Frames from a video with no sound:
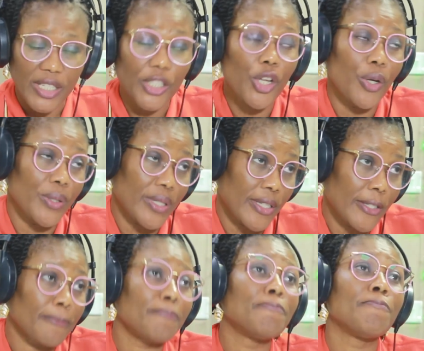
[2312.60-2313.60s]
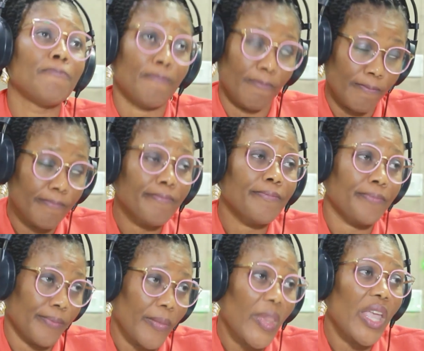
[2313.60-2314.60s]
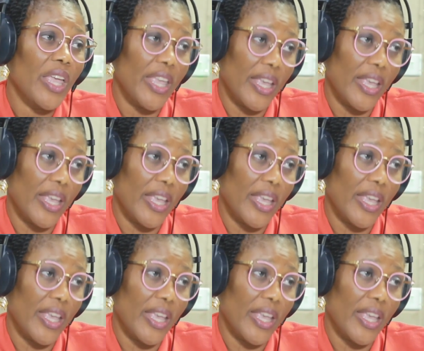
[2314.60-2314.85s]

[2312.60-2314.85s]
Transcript: it gives accurate details.